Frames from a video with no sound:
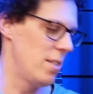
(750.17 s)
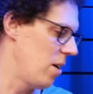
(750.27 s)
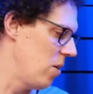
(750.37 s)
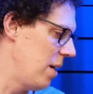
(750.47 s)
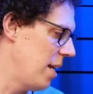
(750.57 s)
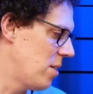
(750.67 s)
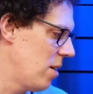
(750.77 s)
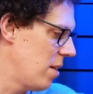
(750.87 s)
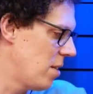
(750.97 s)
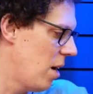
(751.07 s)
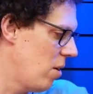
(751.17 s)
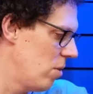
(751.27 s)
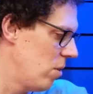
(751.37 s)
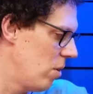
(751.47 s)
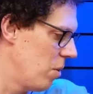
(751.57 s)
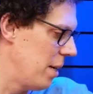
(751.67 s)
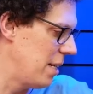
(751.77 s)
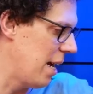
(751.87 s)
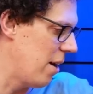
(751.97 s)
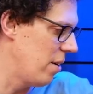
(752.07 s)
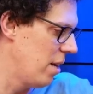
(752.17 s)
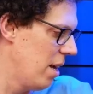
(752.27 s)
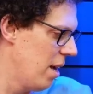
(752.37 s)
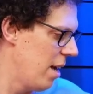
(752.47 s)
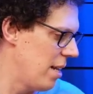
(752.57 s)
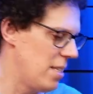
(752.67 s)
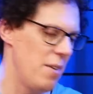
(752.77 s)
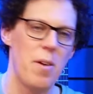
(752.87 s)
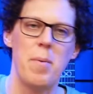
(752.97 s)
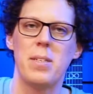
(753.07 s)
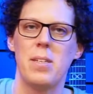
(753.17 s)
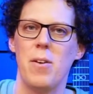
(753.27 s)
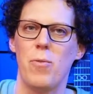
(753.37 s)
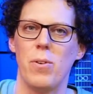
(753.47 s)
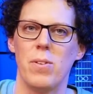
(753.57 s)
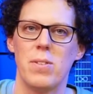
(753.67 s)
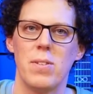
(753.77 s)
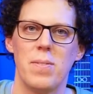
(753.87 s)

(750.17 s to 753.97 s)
So let's turn the tone all the way down and see if that makes a difference.